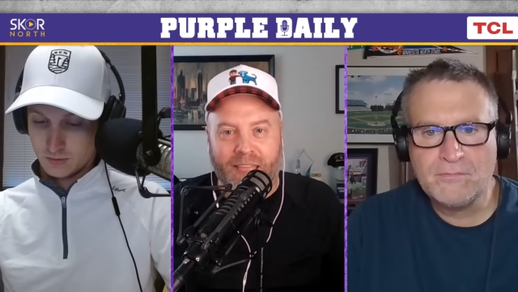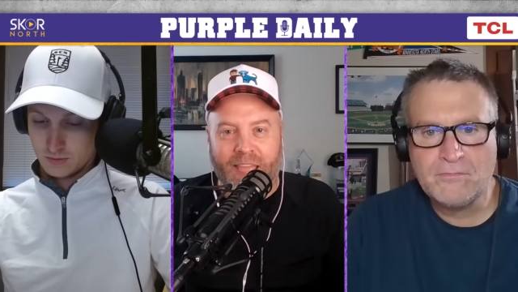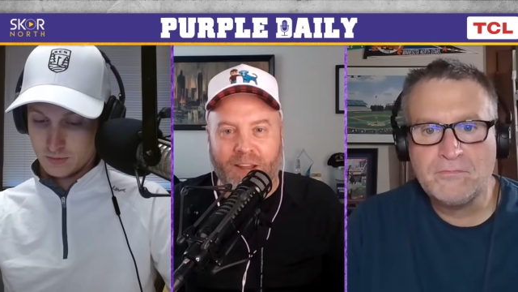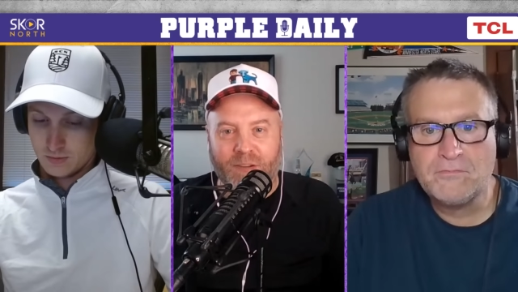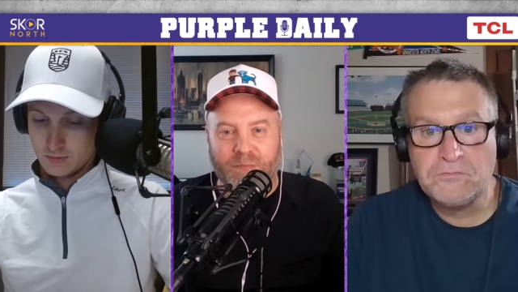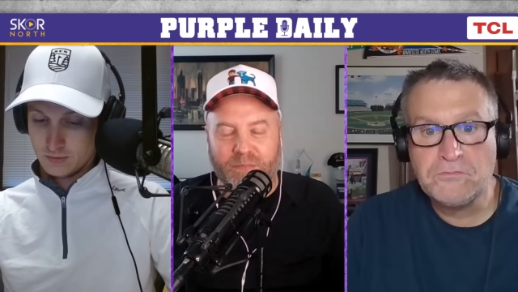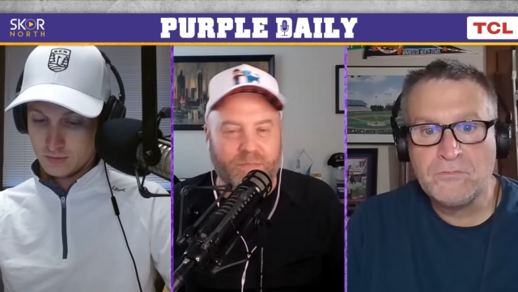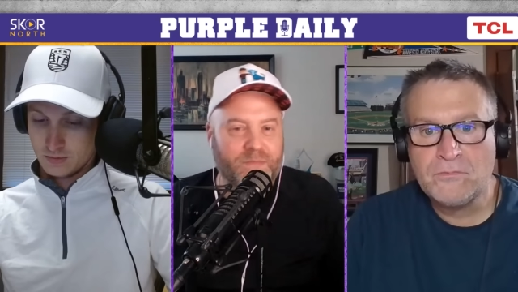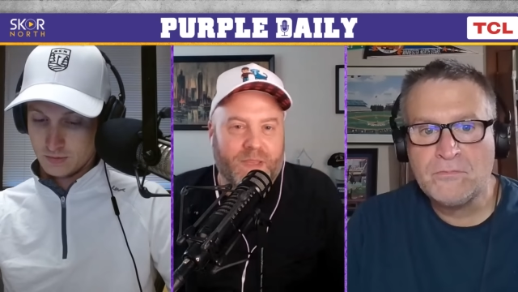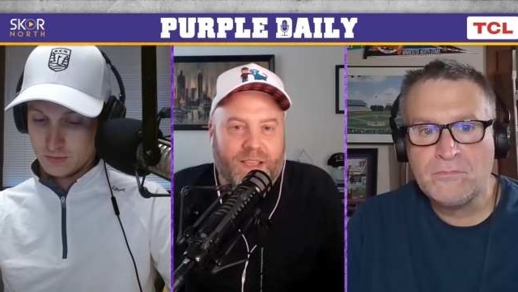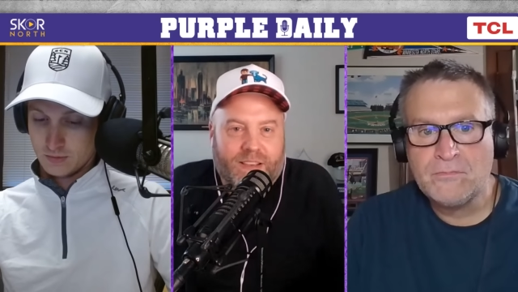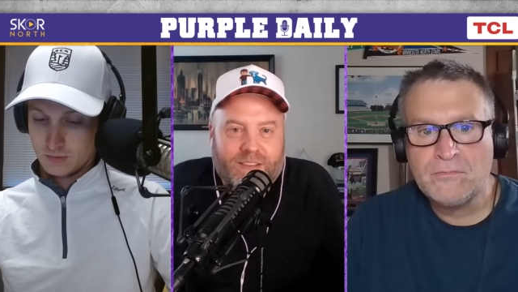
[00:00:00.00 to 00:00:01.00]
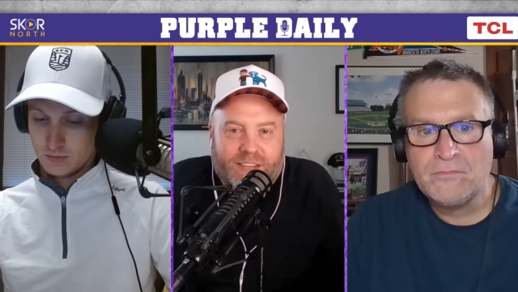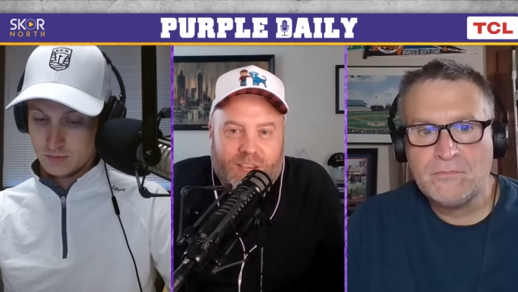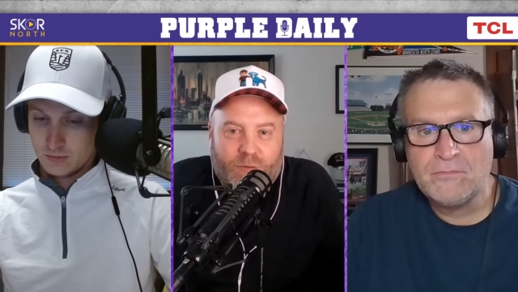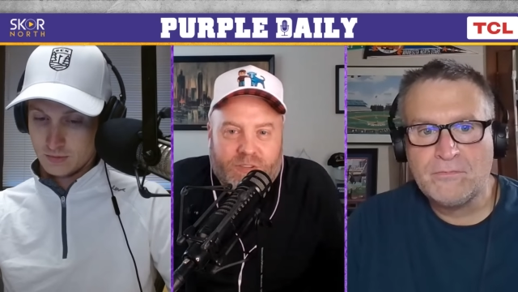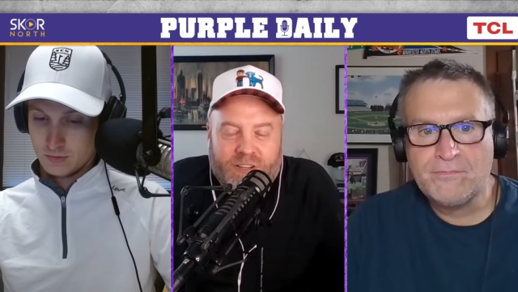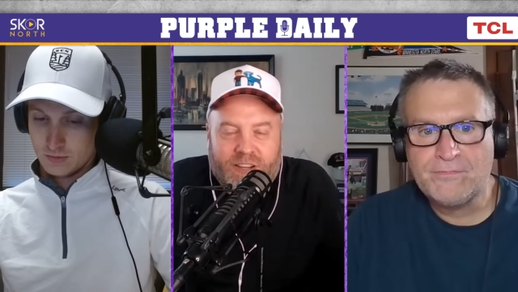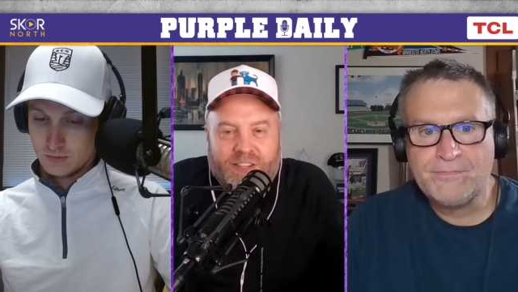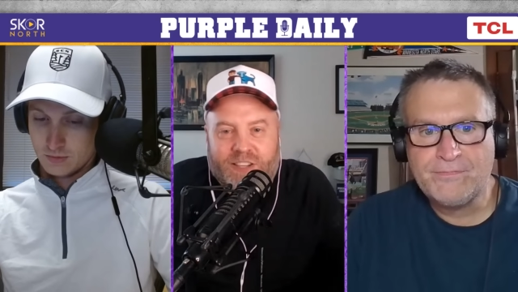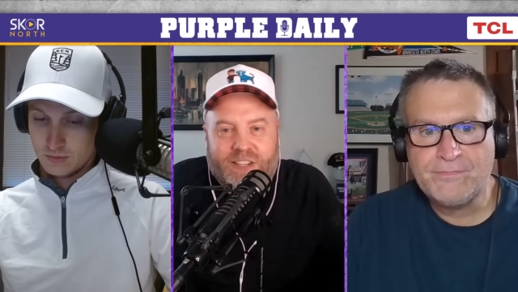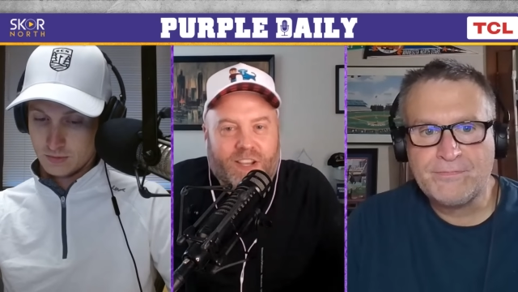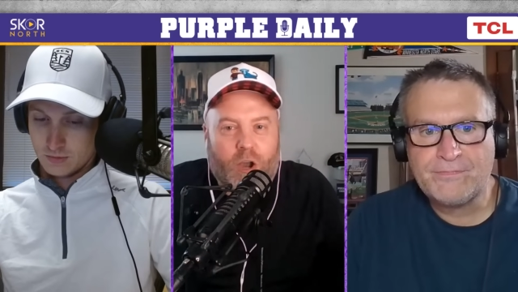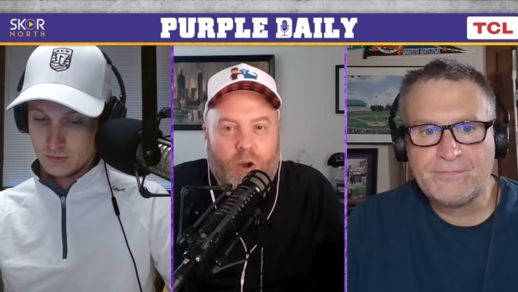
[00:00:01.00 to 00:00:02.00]
Speaker 1: and because he was an
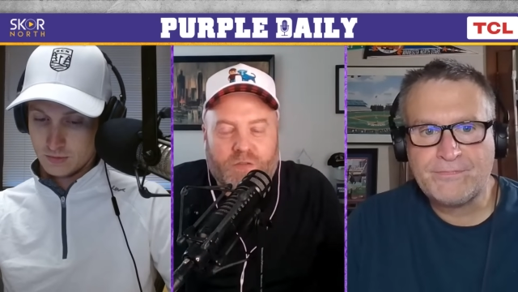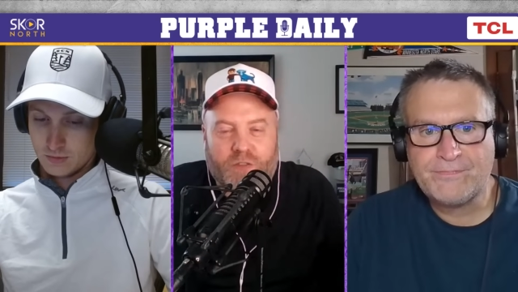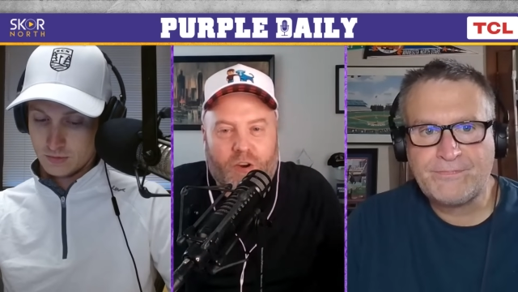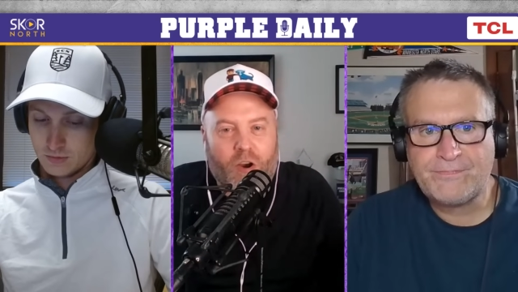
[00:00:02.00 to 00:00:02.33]
assistant coach